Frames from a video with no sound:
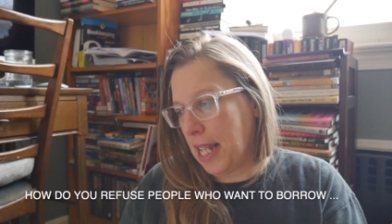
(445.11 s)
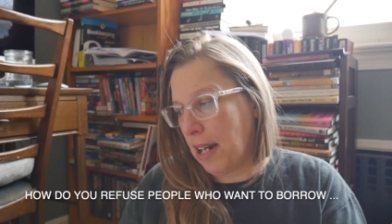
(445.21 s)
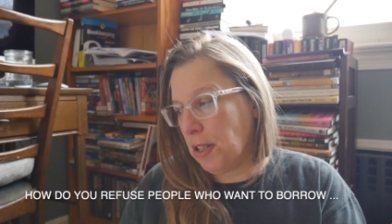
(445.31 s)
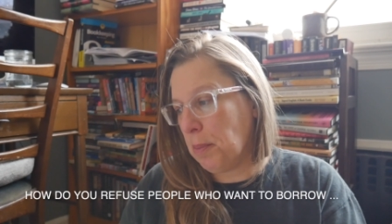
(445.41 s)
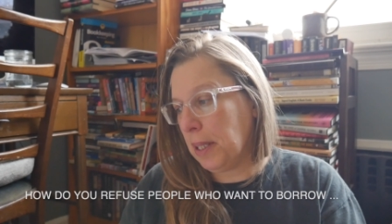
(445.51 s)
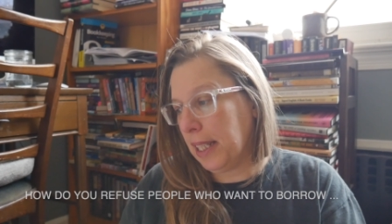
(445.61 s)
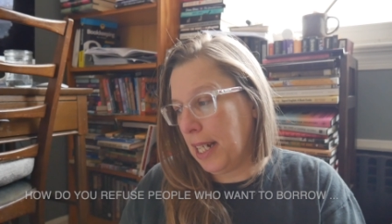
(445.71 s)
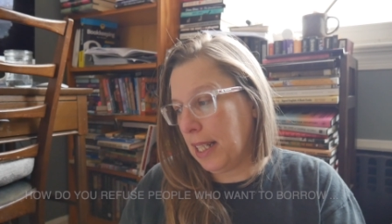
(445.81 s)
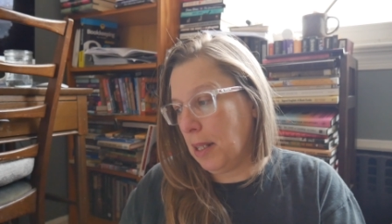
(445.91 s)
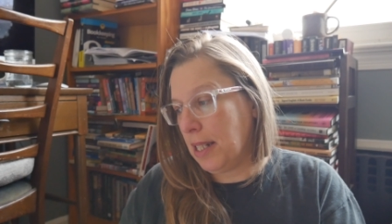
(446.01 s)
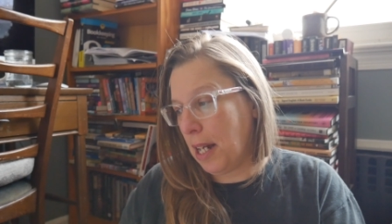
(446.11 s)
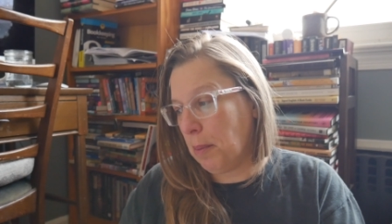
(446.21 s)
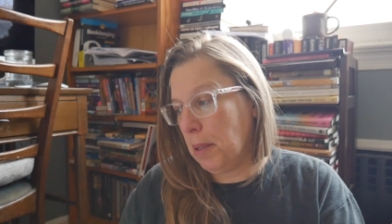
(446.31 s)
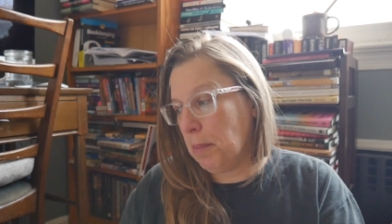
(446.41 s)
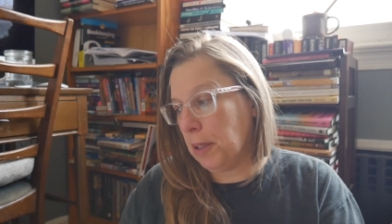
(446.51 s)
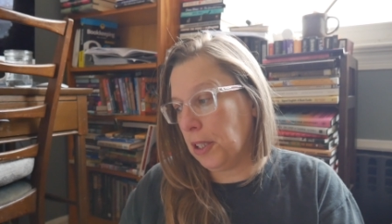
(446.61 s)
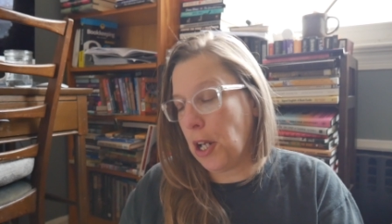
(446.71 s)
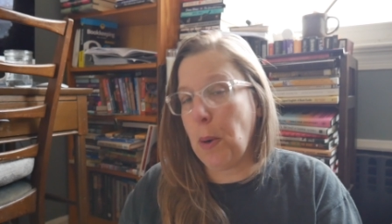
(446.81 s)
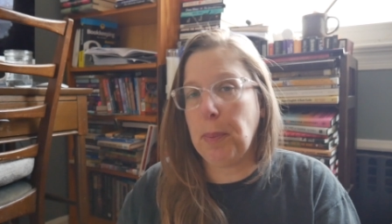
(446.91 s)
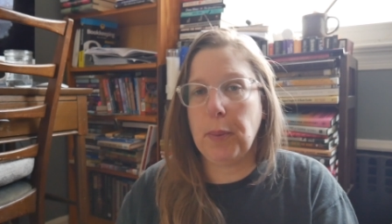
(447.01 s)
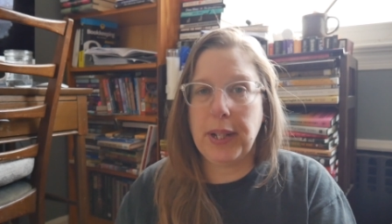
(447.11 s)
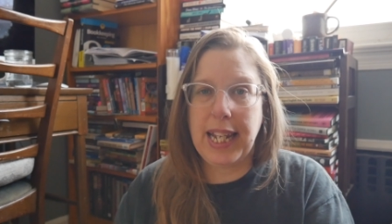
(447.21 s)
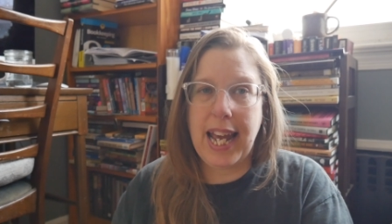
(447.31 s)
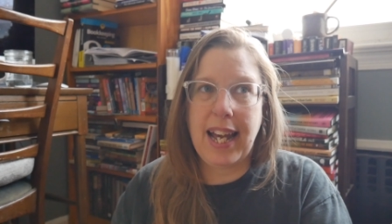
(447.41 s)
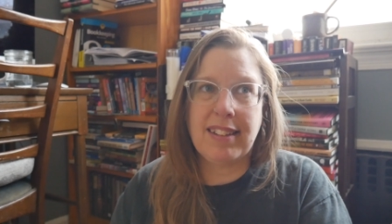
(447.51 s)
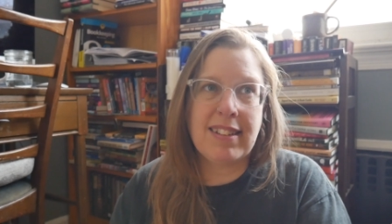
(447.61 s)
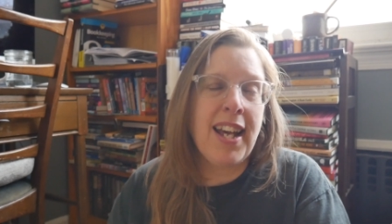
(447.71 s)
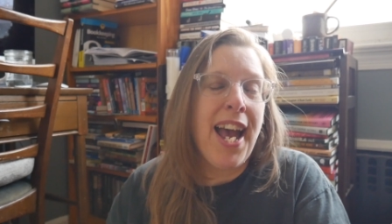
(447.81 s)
How do you politely tell people nope when they ask?